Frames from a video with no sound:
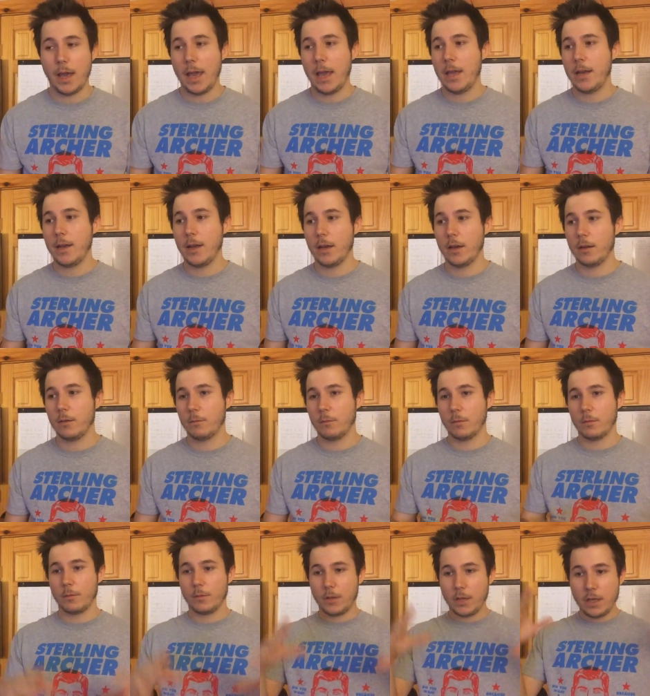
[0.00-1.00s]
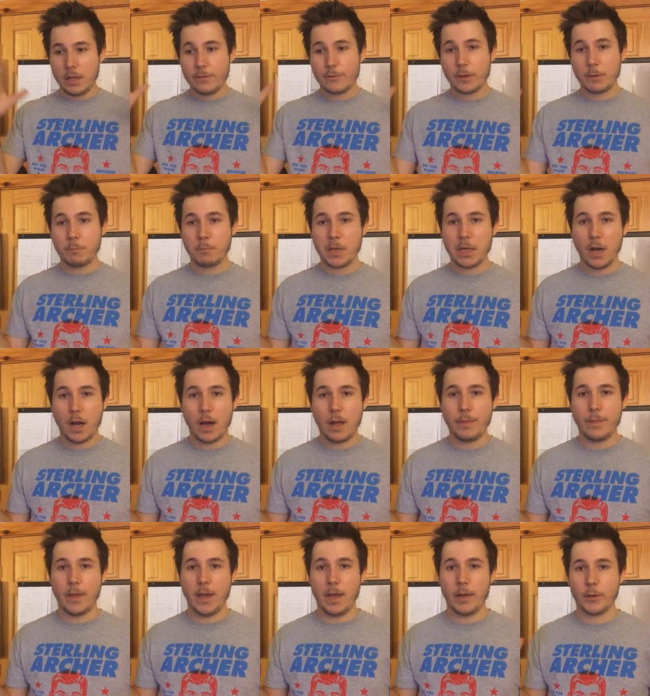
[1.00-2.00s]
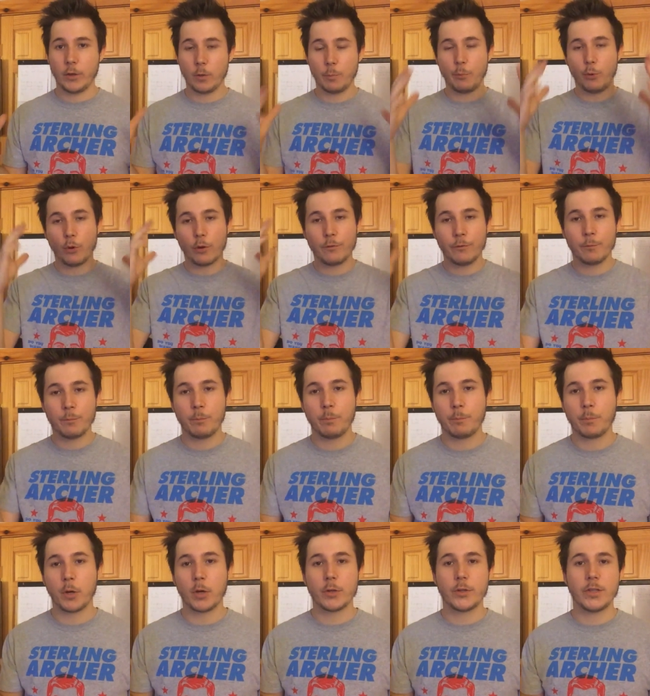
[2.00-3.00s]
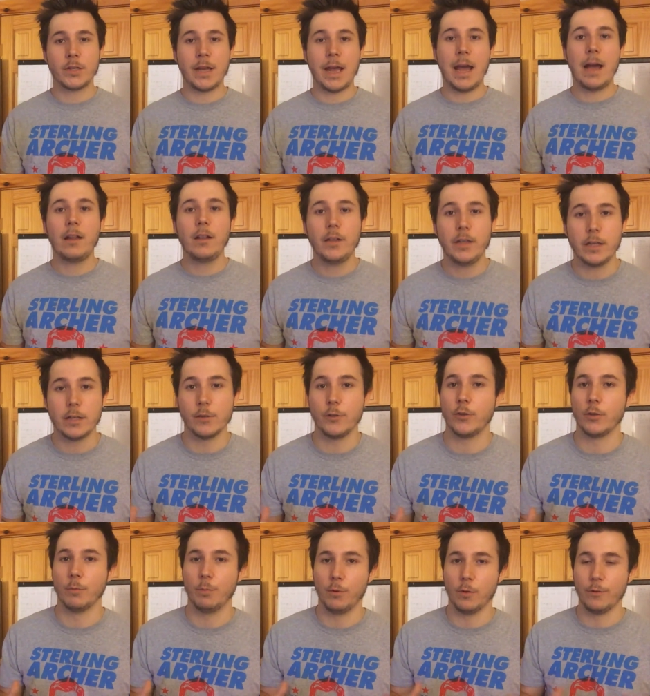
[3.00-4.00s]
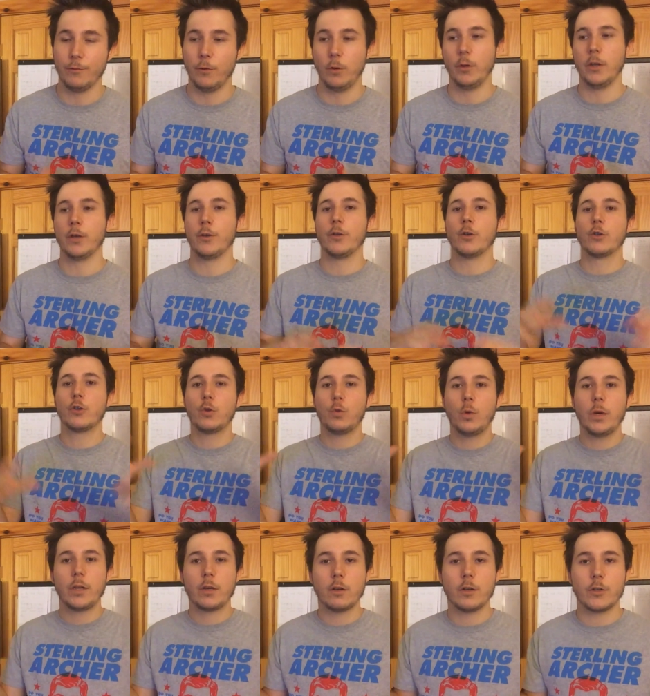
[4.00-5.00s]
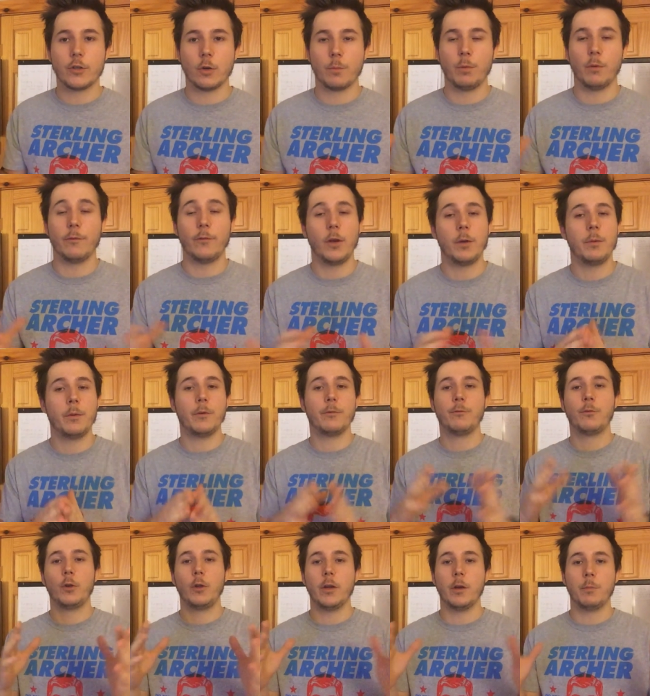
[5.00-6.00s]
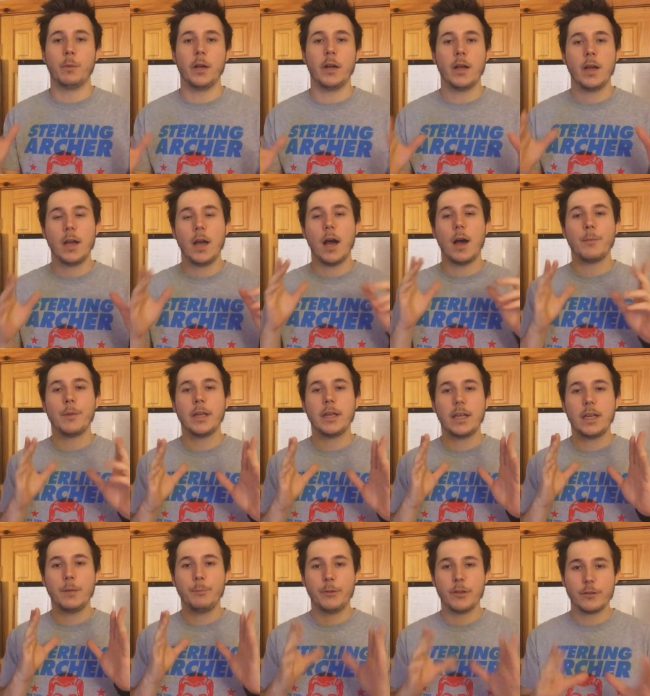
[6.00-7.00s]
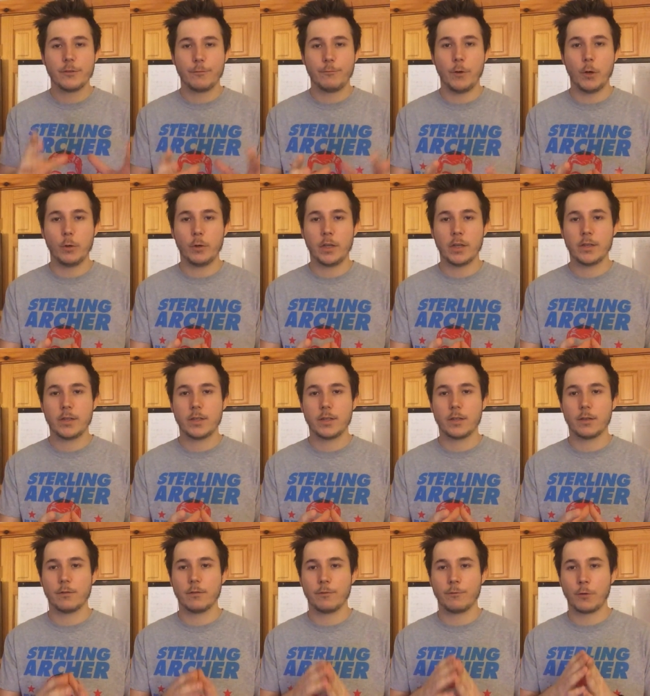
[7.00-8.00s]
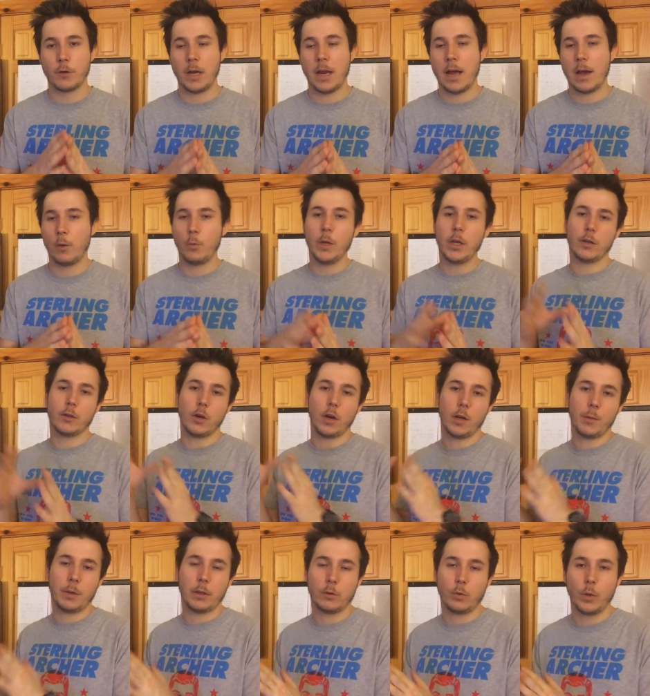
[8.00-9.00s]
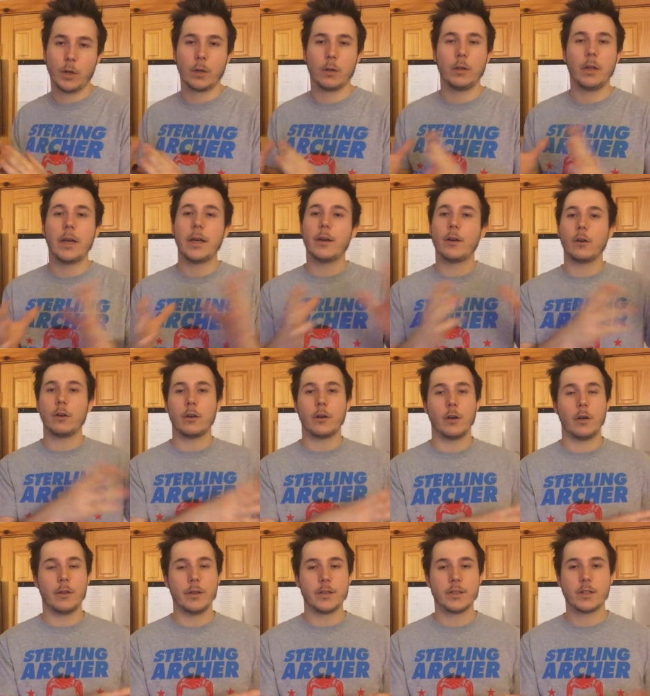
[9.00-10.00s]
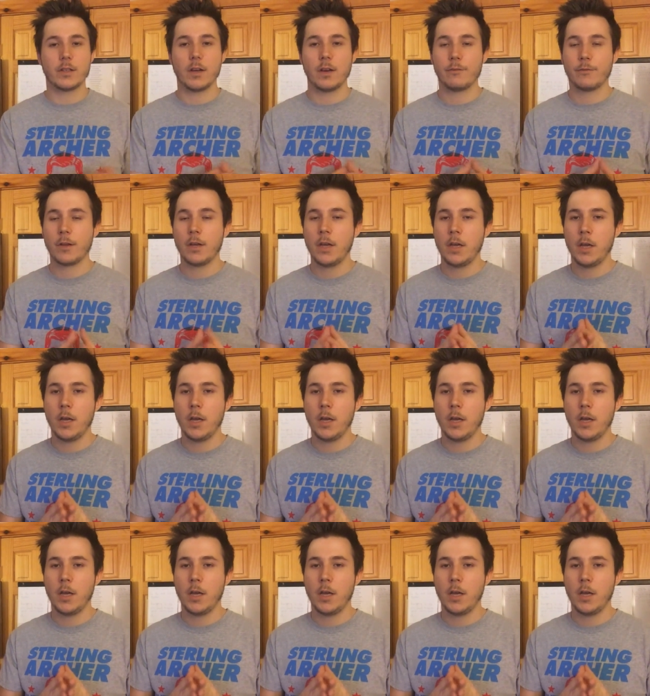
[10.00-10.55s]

And even beyond that, your port personality is your portfolio, your Twitter is your portfolio. But I'm going to keep this focused for now. We can talk about Twitter later and all this stuff.